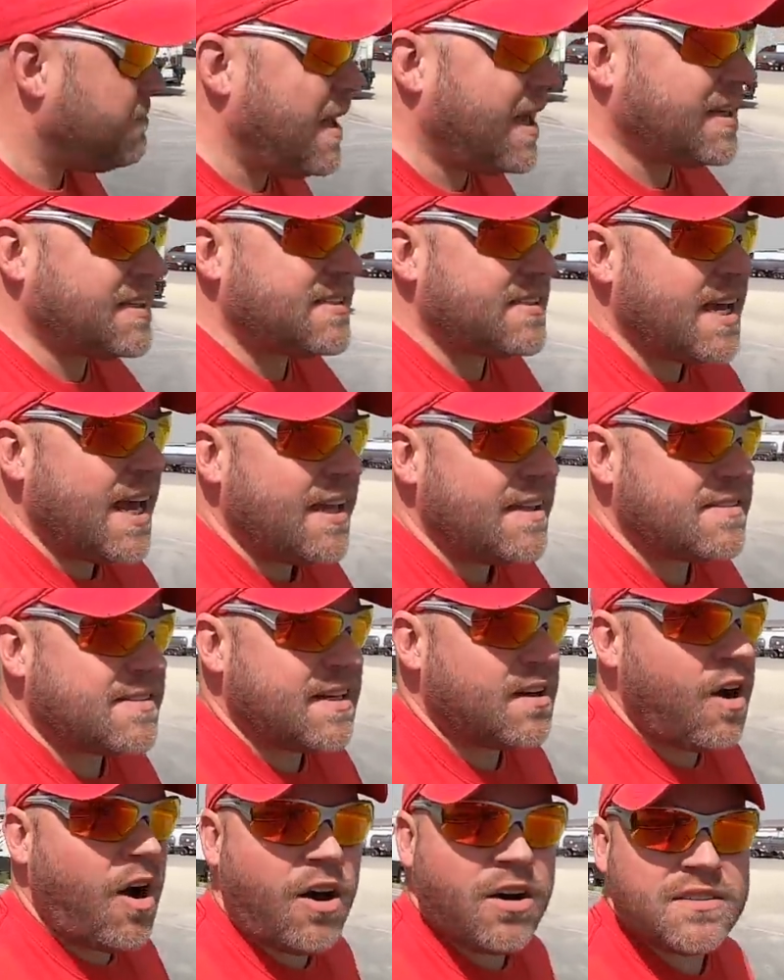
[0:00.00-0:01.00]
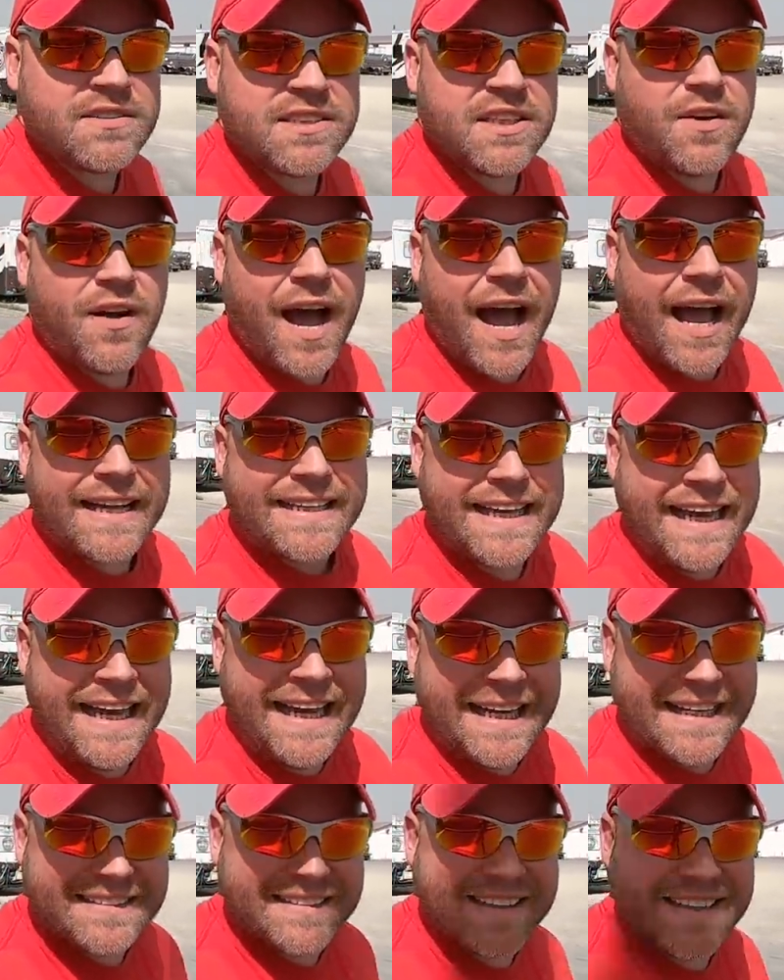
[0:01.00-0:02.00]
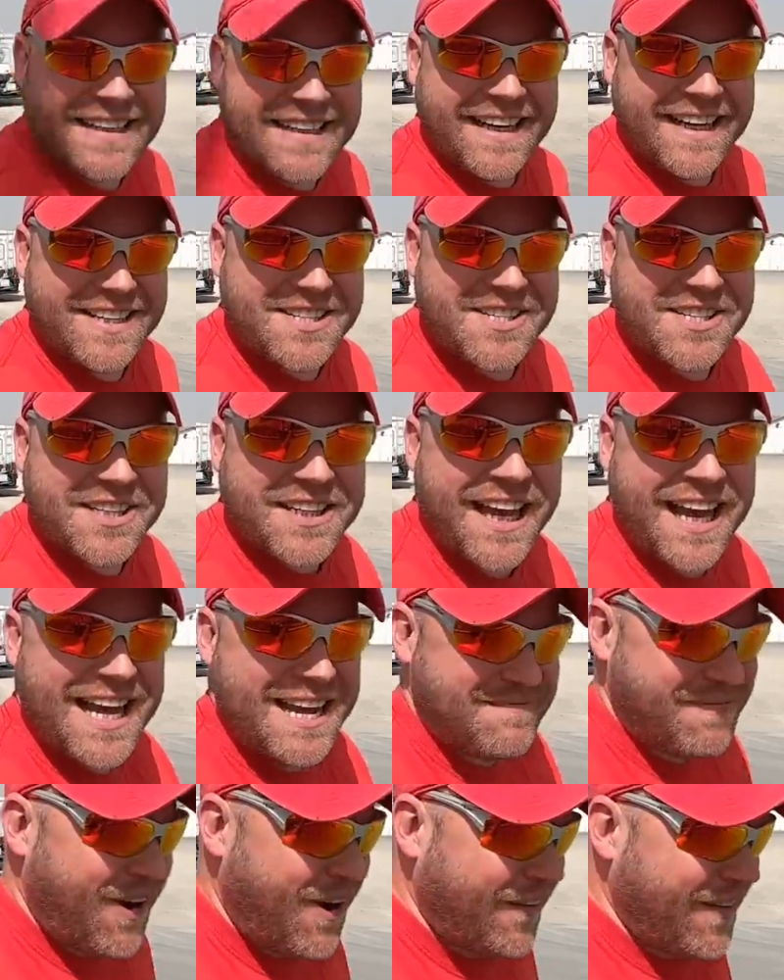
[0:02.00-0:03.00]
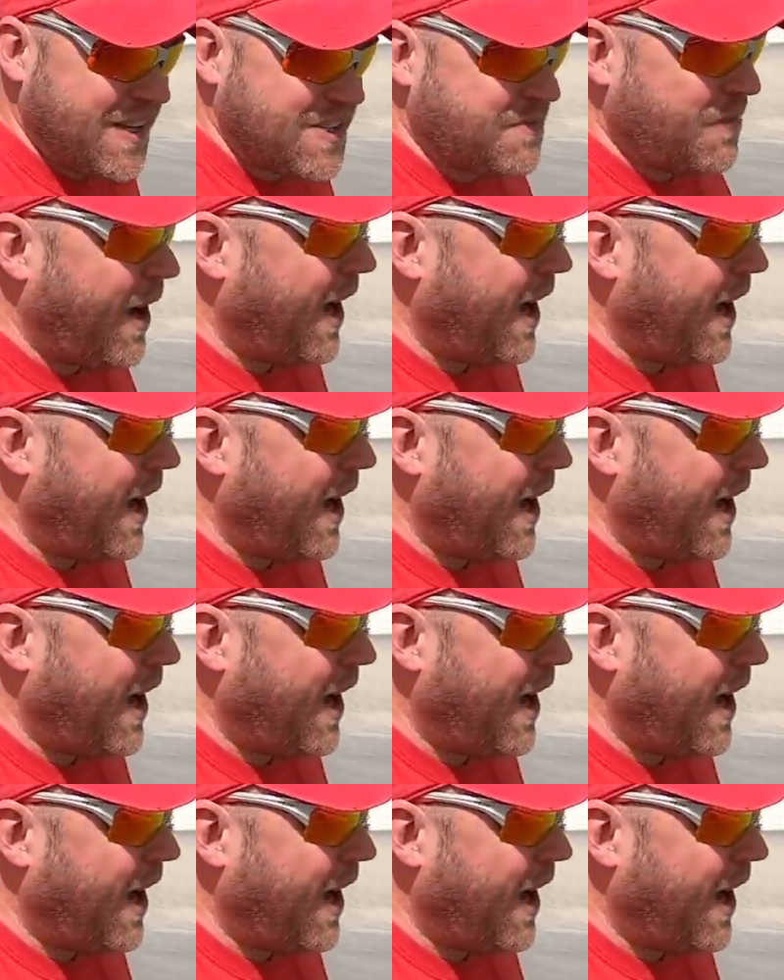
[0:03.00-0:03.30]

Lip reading: Makes sense. And also, I can't escape all these